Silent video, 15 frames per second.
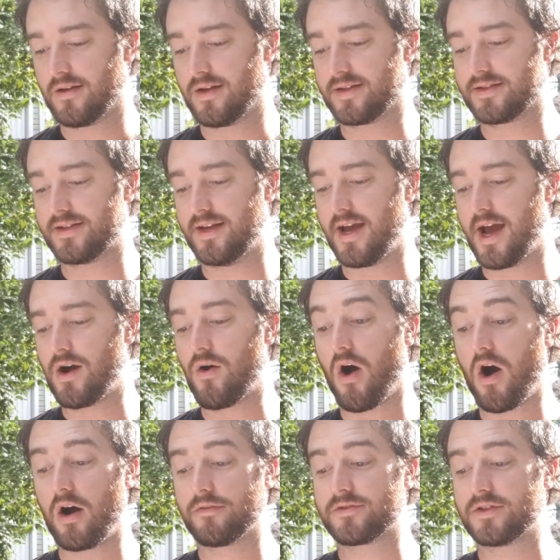Let's see, how
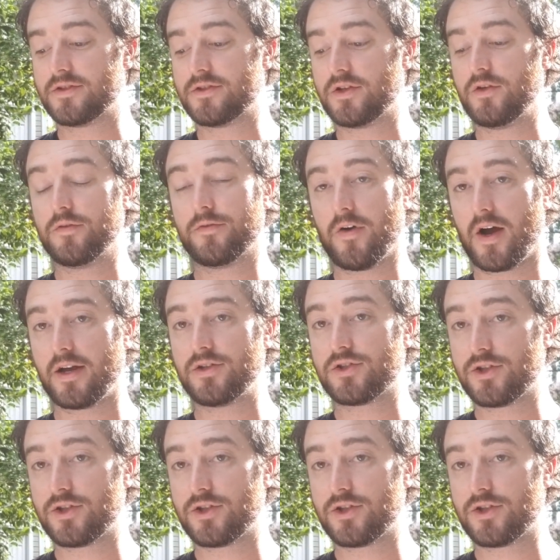often do you find